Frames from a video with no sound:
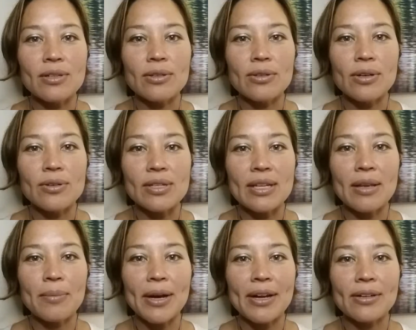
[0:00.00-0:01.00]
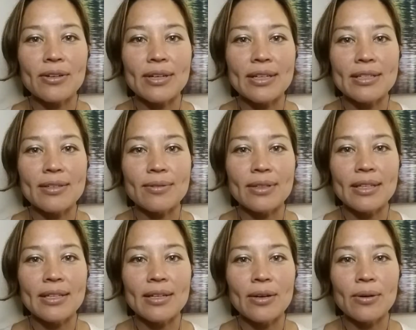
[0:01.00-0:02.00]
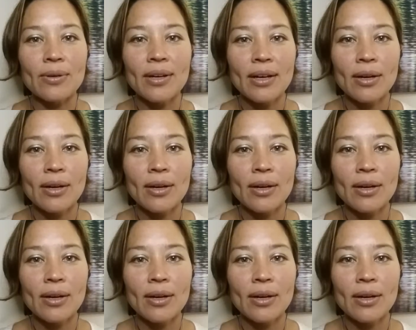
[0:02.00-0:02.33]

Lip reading: glucose, and hematocrit, to really know